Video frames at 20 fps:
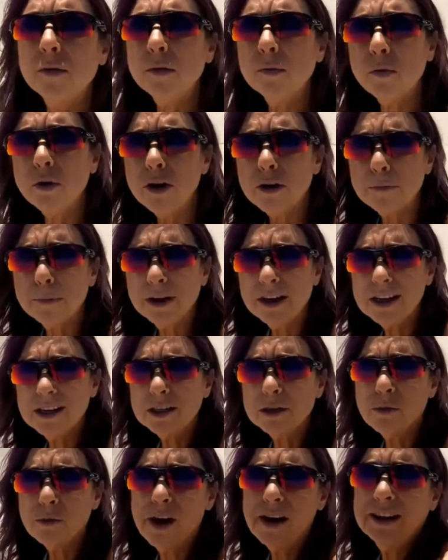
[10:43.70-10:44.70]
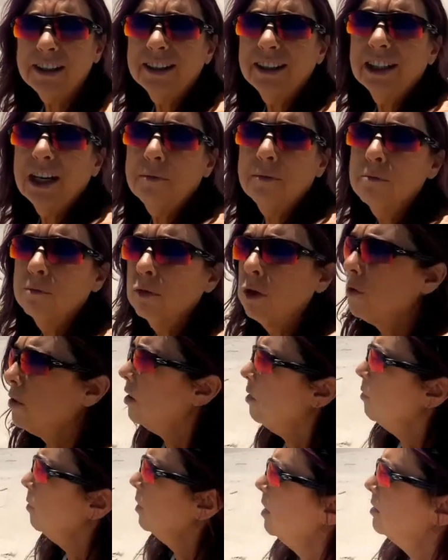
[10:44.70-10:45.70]
think it would work, but guess what? It did.
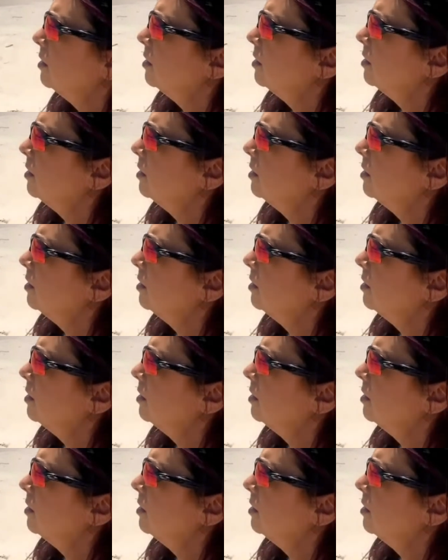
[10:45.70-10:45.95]
Look, here we got